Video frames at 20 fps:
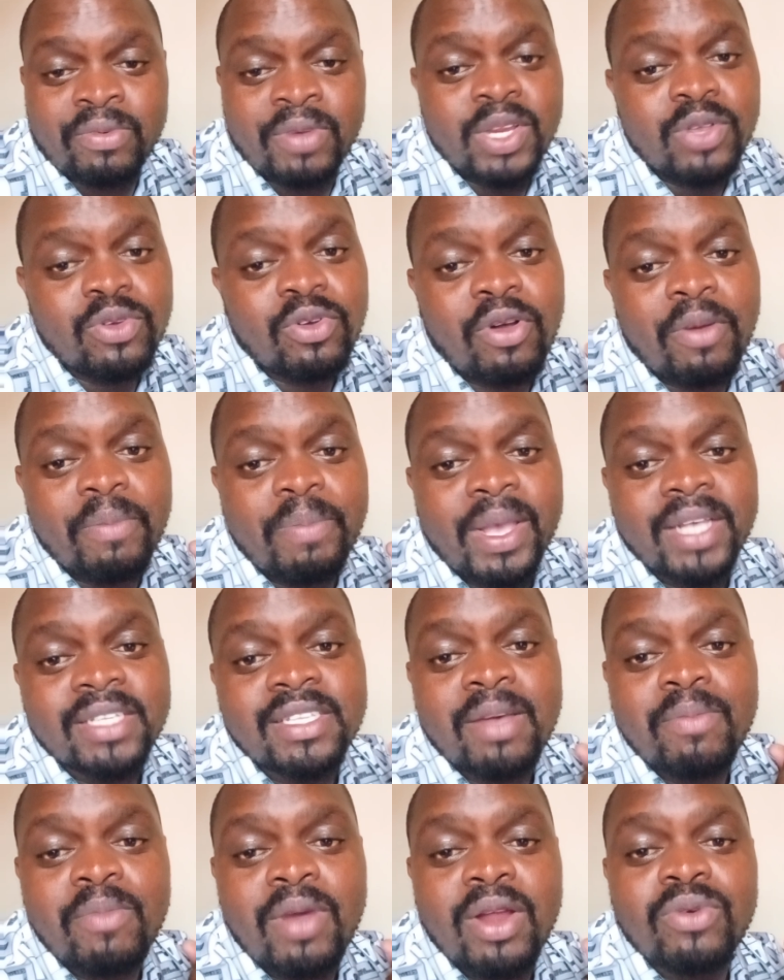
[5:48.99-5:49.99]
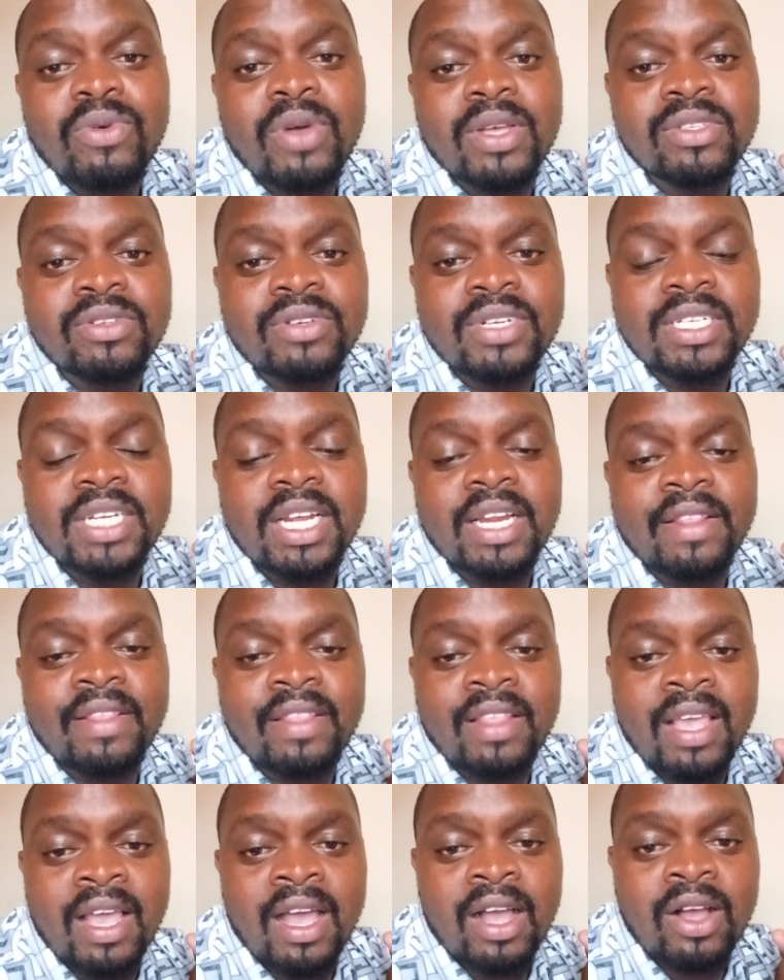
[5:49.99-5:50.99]
When you compare someone who has written
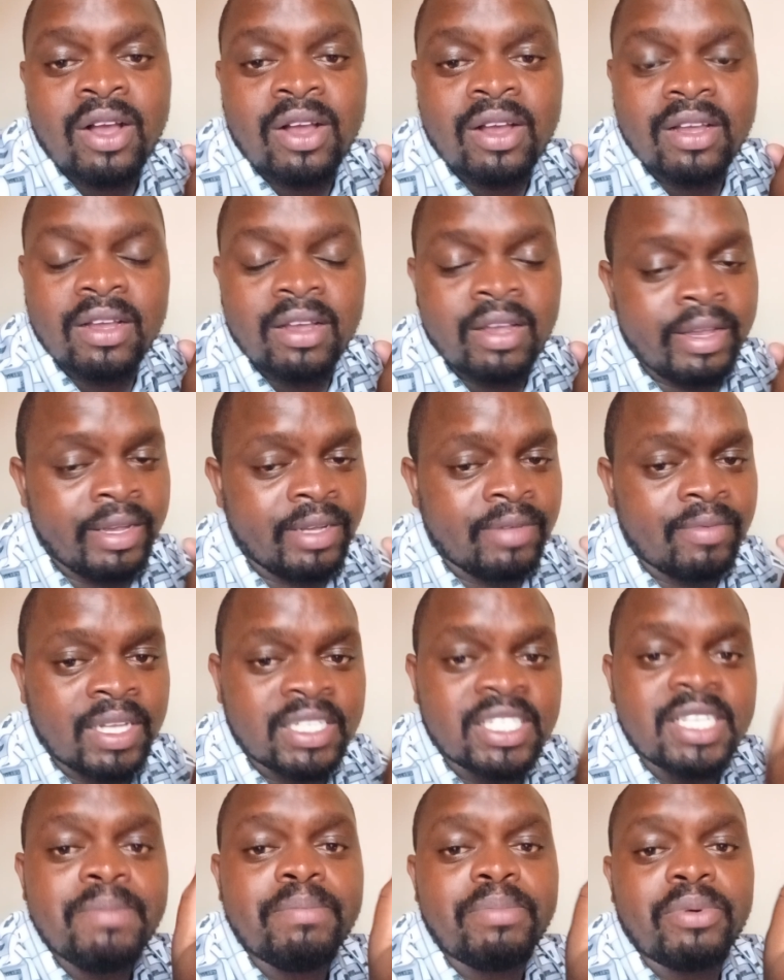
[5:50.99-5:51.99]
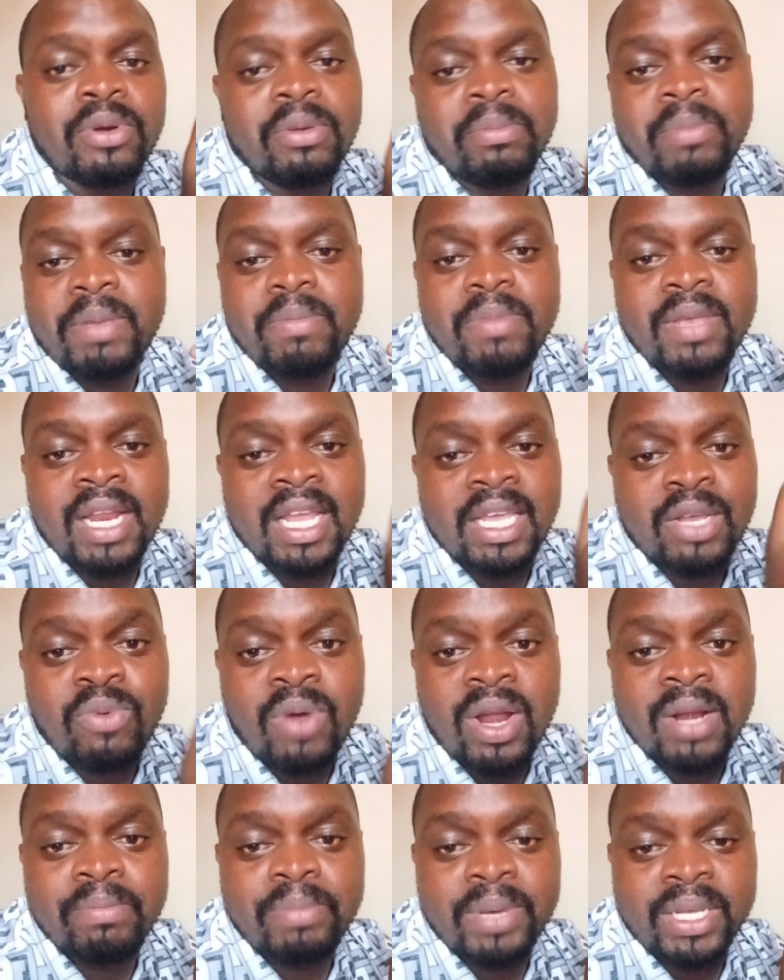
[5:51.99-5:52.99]
their a simple, maybe like
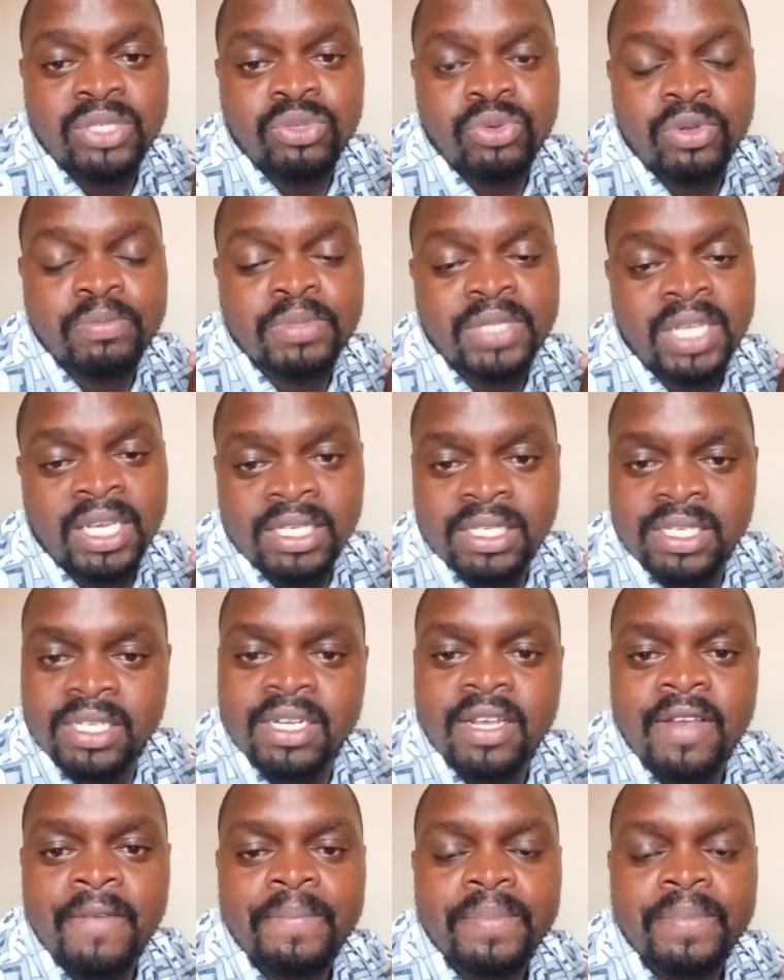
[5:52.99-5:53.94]
one page website,